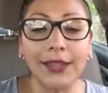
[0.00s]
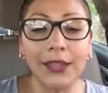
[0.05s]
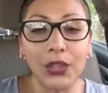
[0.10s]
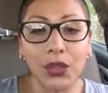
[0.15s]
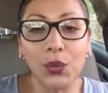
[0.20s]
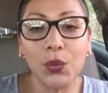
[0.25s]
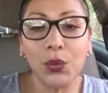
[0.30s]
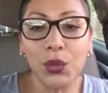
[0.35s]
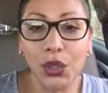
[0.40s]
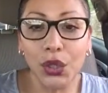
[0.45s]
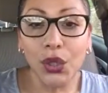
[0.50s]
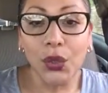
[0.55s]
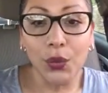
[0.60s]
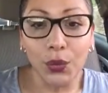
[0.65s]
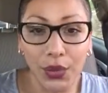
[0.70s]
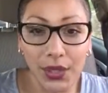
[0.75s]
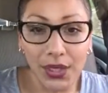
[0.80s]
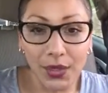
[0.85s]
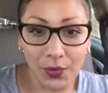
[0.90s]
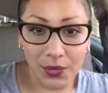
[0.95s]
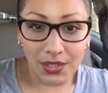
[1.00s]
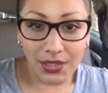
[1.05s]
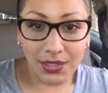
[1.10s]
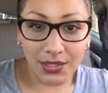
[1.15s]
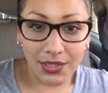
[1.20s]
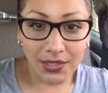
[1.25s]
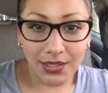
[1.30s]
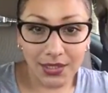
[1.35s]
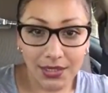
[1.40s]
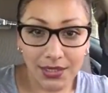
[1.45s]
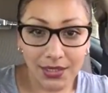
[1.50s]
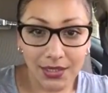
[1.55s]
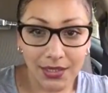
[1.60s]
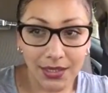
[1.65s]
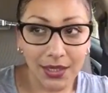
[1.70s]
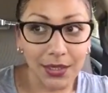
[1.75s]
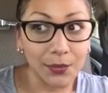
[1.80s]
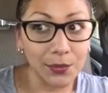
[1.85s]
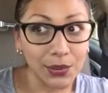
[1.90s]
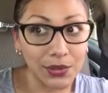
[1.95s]
you knew it was
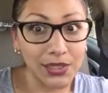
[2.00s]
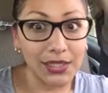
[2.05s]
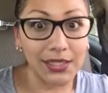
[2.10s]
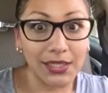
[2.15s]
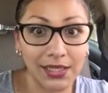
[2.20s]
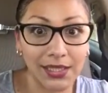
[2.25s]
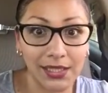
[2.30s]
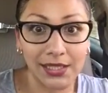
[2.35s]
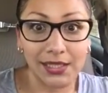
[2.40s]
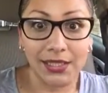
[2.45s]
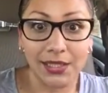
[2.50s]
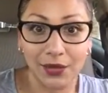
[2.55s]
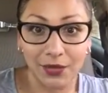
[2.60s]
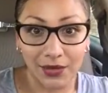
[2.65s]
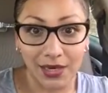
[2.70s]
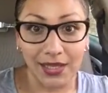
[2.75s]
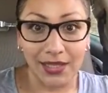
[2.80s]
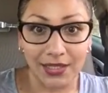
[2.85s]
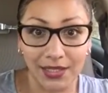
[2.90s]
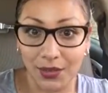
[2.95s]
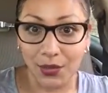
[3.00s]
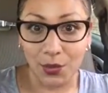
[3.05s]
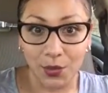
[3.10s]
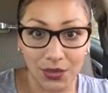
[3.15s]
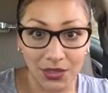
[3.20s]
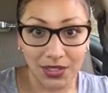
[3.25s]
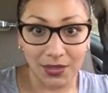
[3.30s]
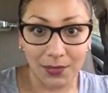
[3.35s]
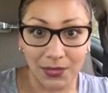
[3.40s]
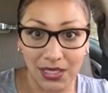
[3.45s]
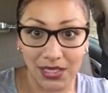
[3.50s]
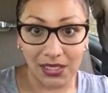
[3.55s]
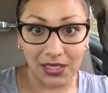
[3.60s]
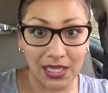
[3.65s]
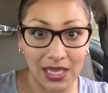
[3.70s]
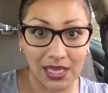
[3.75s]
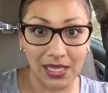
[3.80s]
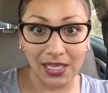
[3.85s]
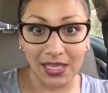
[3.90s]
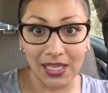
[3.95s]
completely directed towards me.
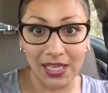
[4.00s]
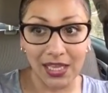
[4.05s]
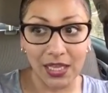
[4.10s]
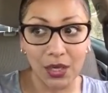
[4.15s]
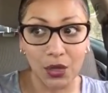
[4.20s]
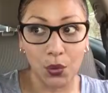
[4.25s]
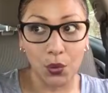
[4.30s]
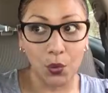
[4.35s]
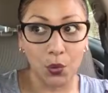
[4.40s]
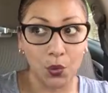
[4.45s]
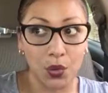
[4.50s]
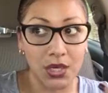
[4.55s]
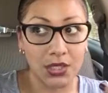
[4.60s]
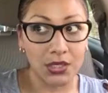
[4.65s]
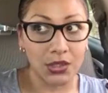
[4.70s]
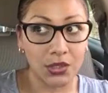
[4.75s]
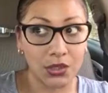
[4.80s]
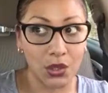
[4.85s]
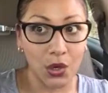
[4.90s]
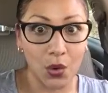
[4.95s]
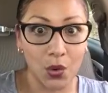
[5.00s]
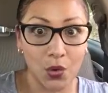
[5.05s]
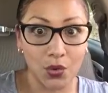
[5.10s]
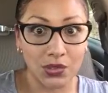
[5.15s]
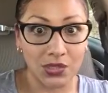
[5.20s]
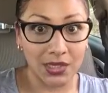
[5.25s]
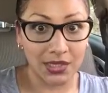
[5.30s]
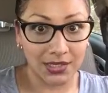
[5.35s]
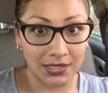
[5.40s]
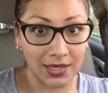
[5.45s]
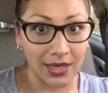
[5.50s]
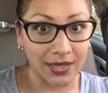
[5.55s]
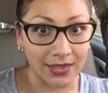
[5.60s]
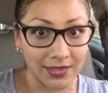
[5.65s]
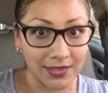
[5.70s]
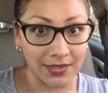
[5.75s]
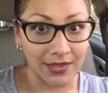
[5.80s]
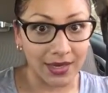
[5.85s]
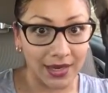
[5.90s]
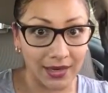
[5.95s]
Like, it was so
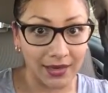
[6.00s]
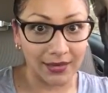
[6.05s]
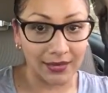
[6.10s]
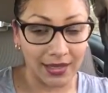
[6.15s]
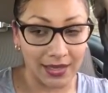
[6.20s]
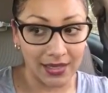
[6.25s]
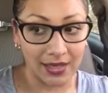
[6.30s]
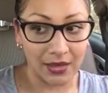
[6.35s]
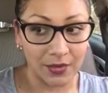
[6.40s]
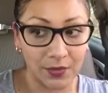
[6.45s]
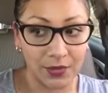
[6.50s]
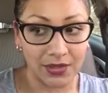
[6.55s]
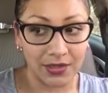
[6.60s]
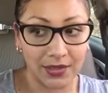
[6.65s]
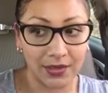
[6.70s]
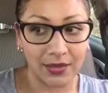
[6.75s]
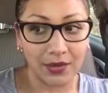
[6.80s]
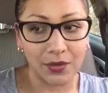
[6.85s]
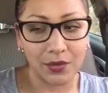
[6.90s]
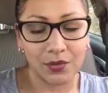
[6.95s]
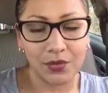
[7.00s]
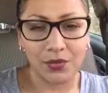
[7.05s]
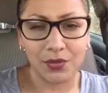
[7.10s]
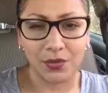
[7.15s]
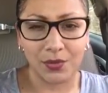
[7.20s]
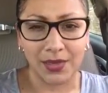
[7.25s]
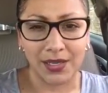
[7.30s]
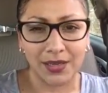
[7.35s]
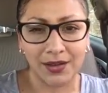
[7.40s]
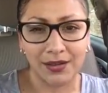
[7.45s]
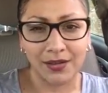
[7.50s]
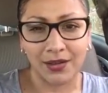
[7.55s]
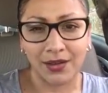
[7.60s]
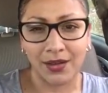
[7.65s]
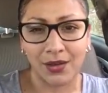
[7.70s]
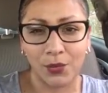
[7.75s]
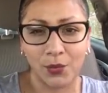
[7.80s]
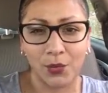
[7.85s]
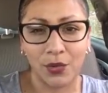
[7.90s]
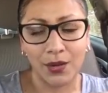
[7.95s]
disgusting. Like, it was like, oh my
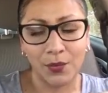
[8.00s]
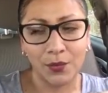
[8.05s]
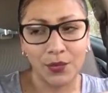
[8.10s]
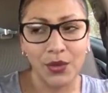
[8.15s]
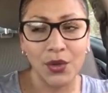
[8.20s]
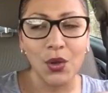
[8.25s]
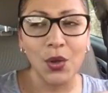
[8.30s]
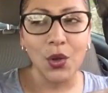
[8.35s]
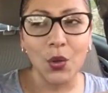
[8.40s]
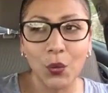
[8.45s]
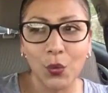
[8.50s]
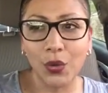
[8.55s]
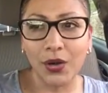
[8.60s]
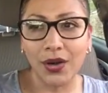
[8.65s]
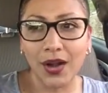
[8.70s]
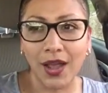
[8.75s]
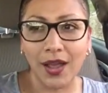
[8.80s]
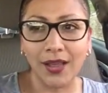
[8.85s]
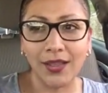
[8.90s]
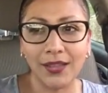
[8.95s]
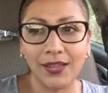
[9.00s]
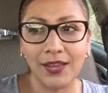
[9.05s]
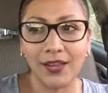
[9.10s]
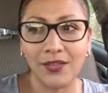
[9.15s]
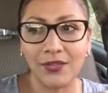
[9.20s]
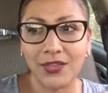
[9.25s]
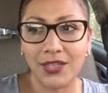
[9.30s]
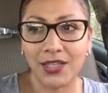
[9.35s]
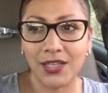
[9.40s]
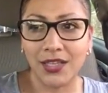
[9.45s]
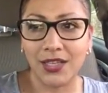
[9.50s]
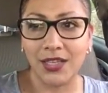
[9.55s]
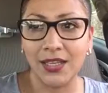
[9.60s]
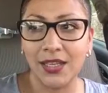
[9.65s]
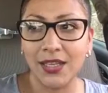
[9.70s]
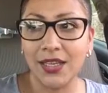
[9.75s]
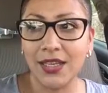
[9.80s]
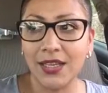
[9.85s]
God, why wouldn't I love to